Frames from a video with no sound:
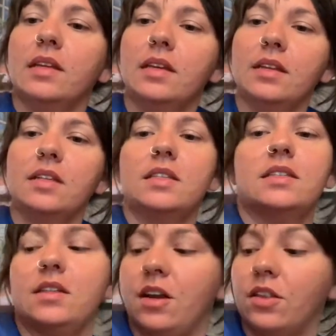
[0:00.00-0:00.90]
This is
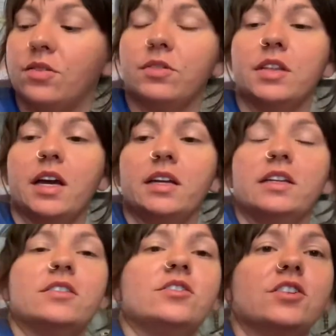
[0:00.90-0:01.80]
another one that is
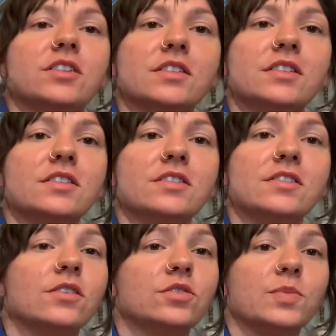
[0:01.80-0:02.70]
just so
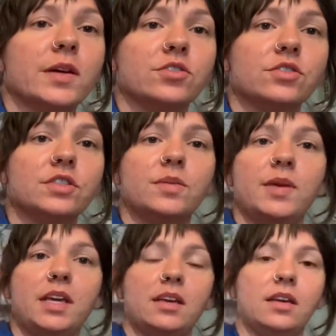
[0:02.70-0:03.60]
special to
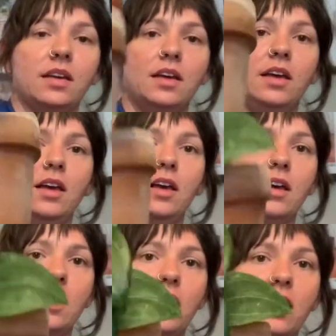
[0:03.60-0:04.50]
me.
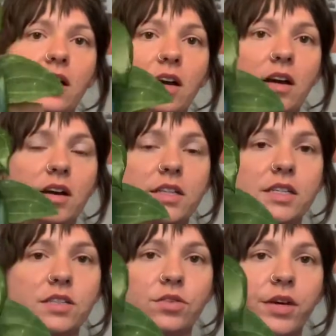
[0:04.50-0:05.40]
This is
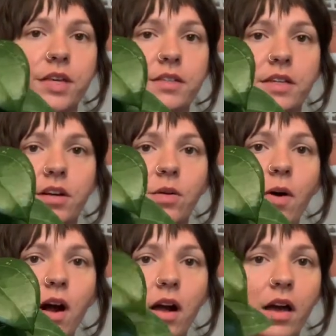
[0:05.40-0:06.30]
Hoya Sarawak,
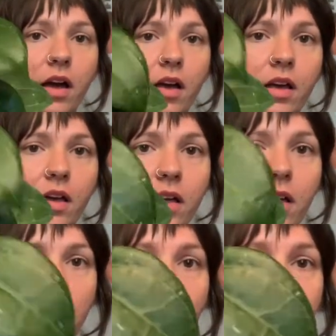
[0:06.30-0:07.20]

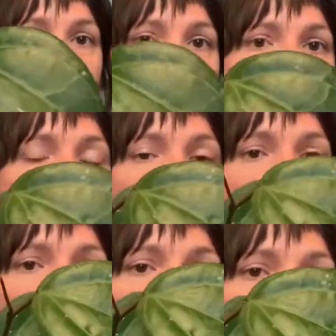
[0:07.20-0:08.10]
and
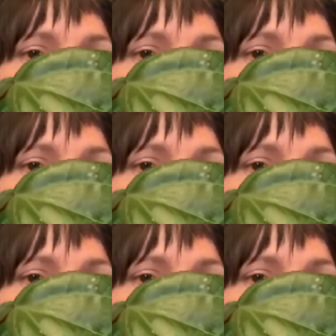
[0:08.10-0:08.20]
it's